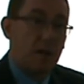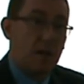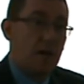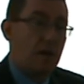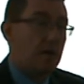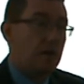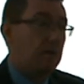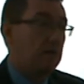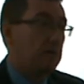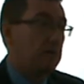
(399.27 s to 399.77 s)

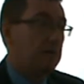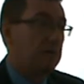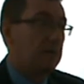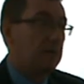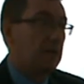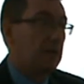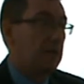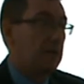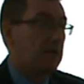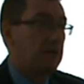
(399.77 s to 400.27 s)

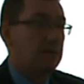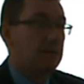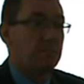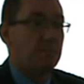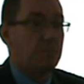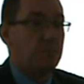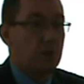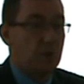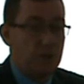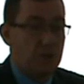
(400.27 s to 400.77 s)
It's a
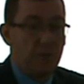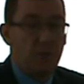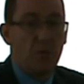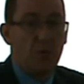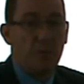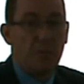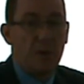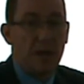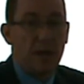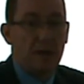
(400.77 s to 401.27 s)
beautiful
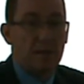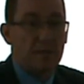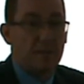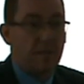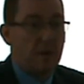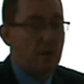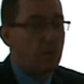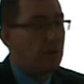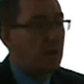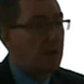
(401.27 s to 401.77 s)
place,
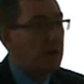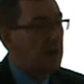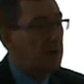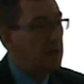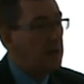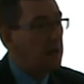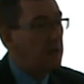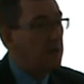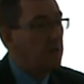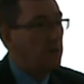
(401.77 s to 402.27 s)
very
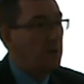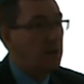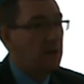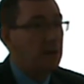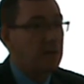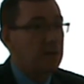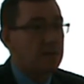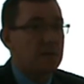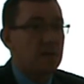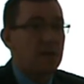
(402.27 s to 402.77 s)
clean,
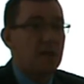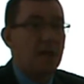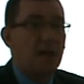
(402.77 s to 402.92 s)
with